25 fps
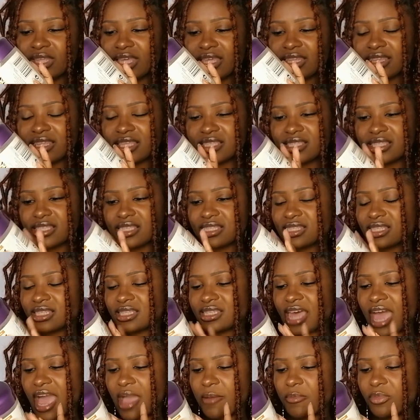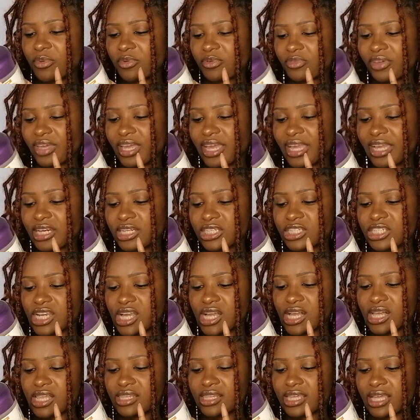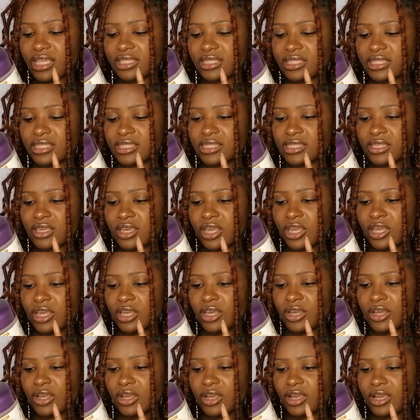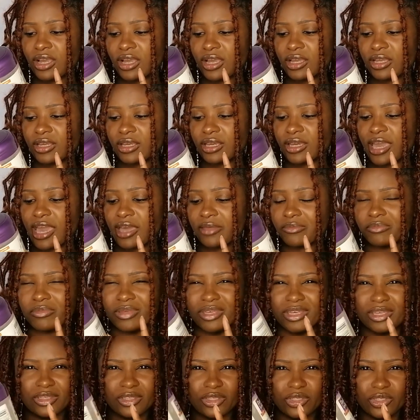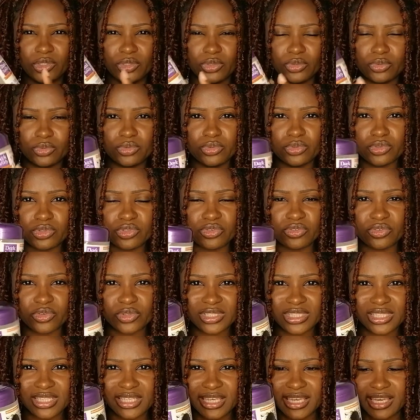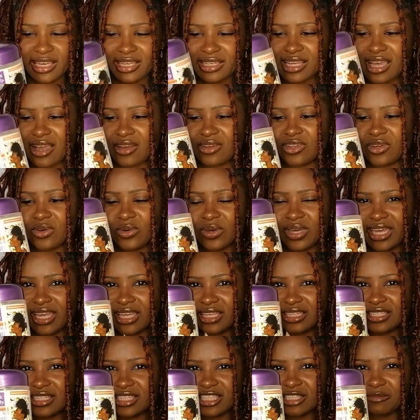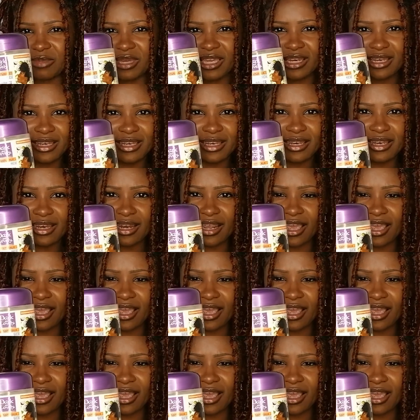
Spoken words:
think this is the type of hair gel can be used for sleeking down your edges, but